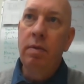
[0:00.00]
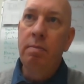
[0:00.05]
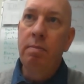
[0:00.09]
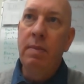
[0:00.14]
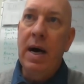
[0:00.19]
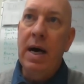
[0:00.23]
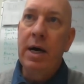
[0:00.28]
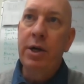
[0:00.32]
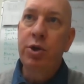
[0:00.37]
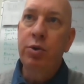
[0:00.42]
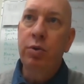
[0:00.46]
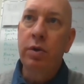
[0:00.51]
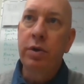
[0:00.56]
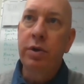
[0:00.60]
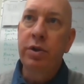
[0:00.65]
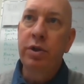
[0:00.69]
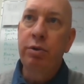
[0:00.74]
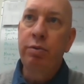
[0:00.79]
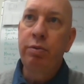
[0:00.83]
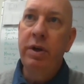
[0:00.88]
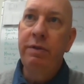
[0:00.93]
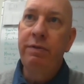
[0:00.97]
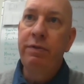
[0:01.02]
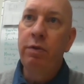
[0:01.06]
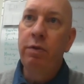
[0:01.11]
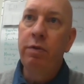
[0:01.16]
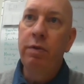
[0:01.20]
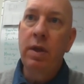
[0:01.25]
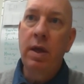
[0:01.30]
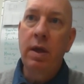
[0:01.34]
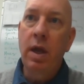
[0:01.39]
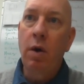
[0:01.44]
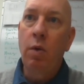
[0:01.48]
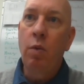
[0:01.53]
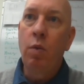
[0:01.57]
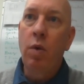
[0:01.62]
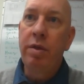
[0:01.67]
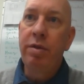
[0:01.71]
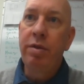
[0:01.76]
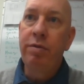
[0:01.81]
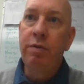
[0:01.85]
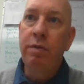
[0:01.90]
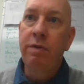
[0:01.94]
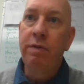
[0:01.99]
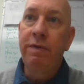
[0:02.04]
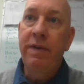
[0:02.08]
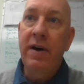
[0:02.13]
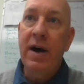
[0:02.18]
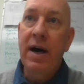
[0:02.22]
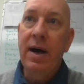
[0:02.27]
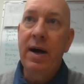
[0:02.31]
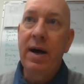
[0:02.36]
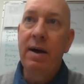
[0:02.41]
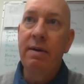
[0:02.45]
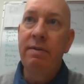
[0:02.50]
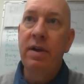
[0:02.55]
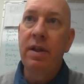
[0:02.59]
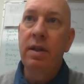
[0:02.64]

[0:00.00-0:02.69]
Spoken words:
modules 1 through 5,